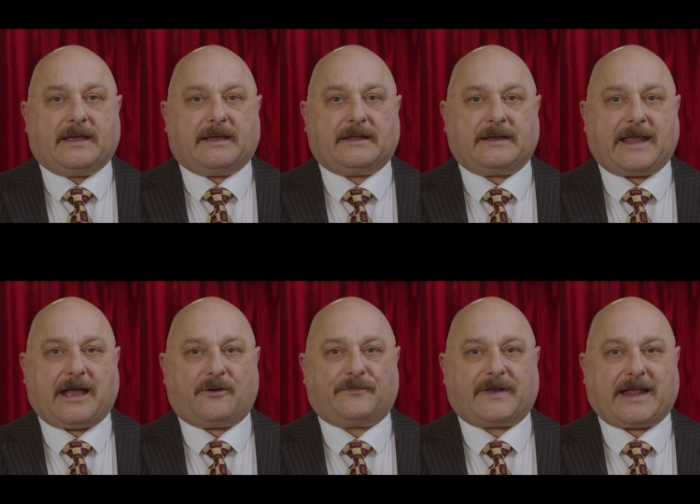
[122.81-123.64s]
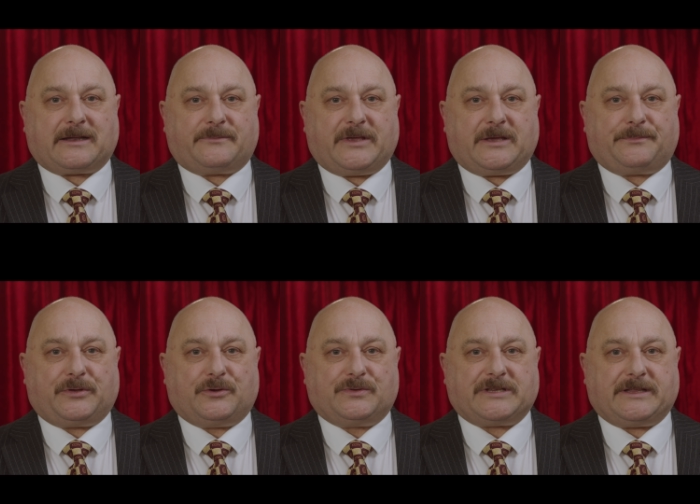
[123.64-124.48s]
And now Vladimir
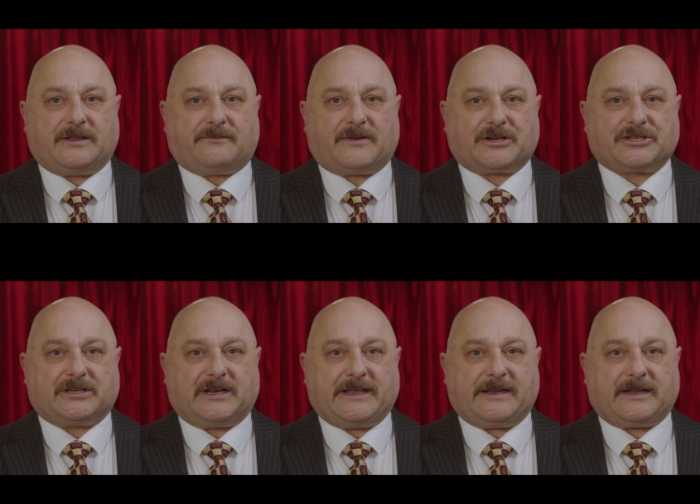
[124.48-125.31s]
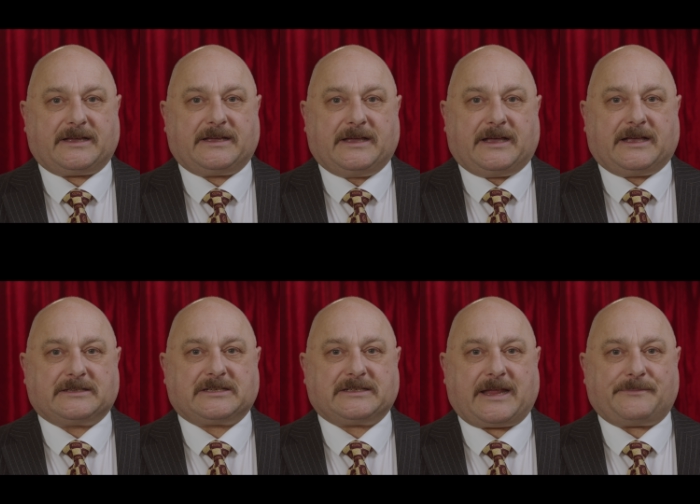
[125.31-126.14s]
Putin, the Russian leader, has
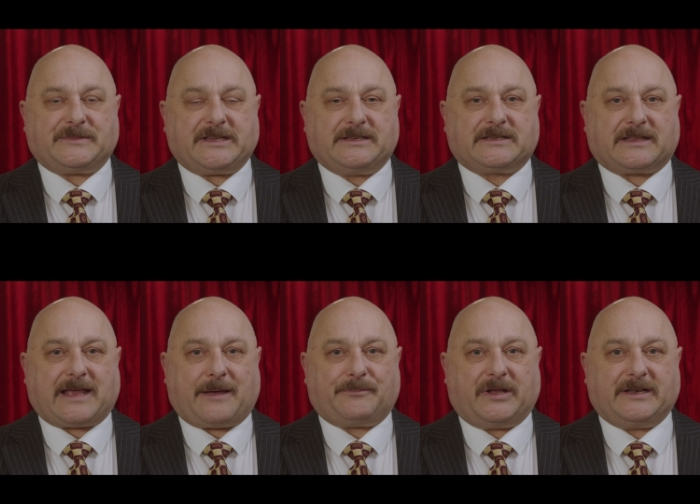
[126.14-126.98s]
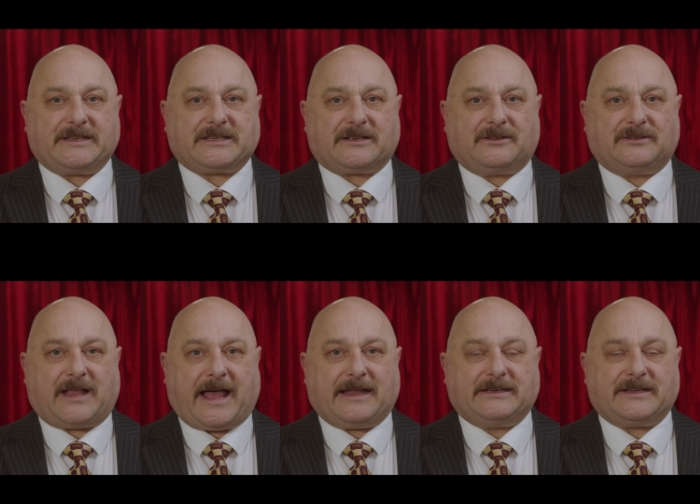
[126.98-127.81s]
stepped into that political
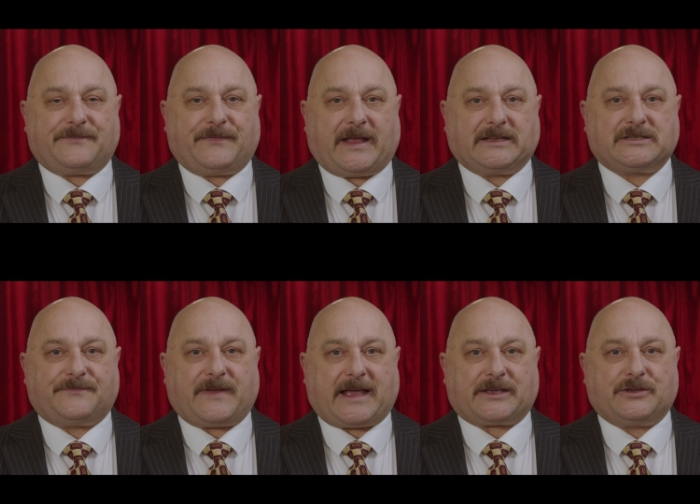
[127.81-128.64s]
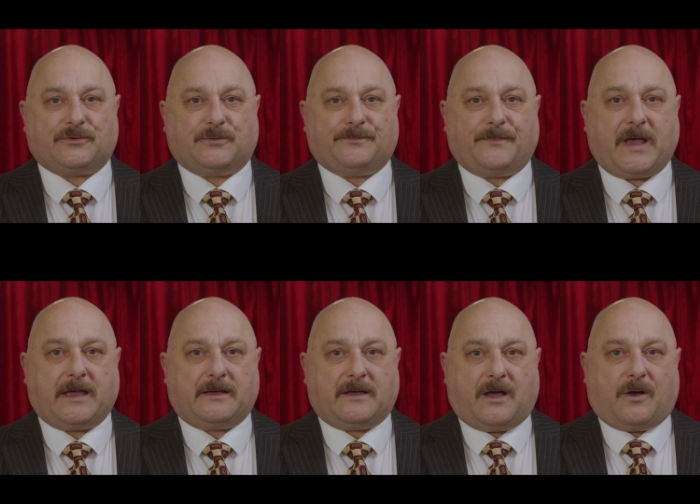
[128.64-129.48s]
and defence vacuum.
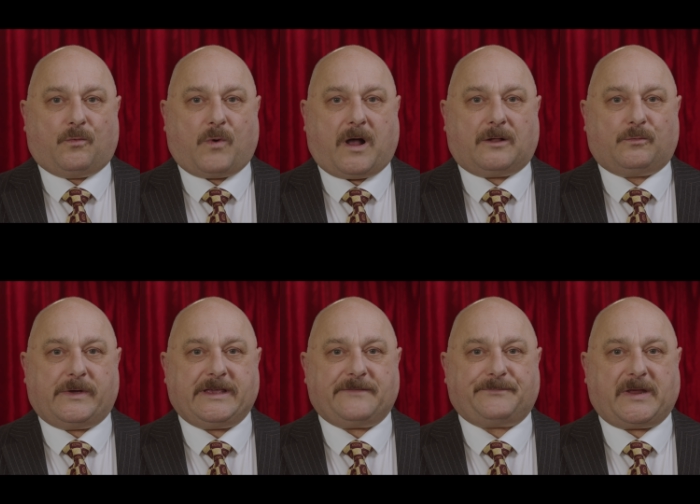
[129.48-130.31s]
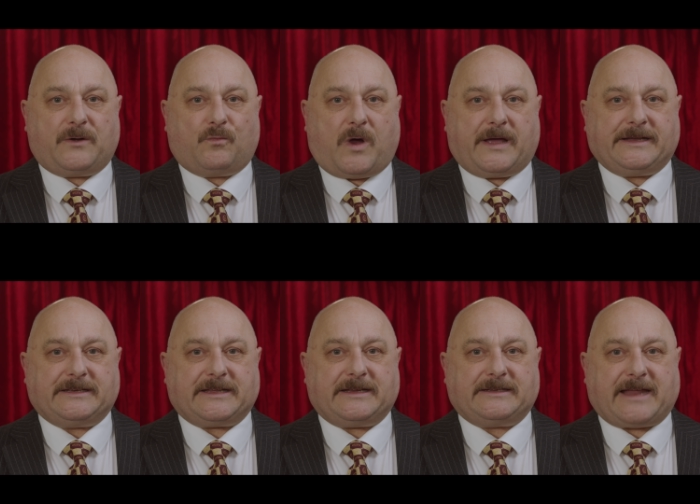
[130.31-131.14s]
While we've been
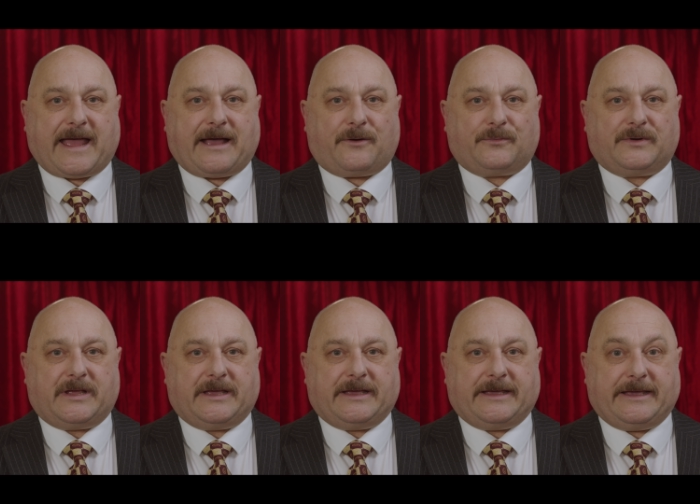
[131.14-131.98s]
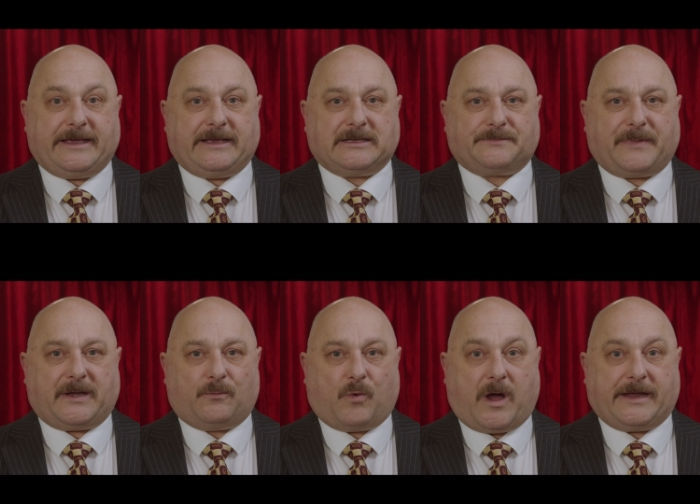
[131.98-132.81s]
winding down, he's
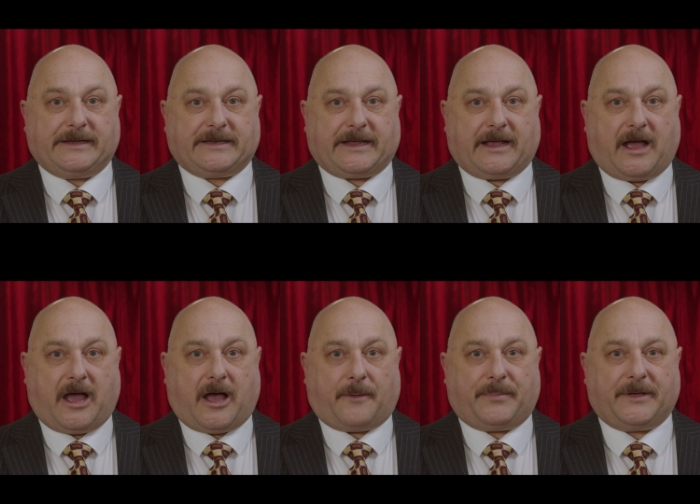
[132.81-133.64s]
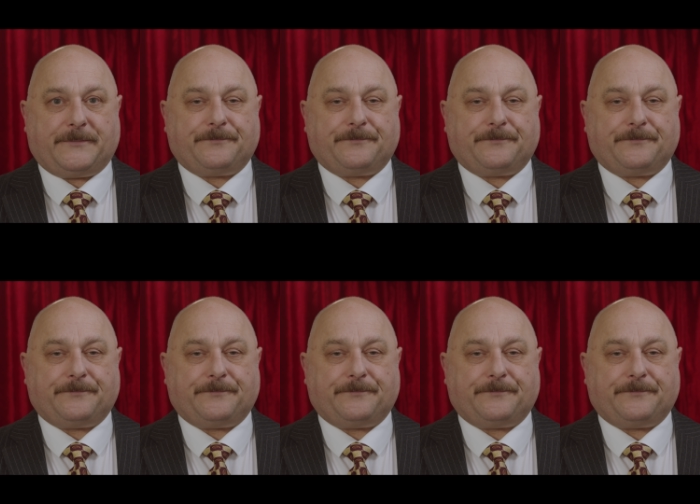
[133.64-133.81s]
been winding up.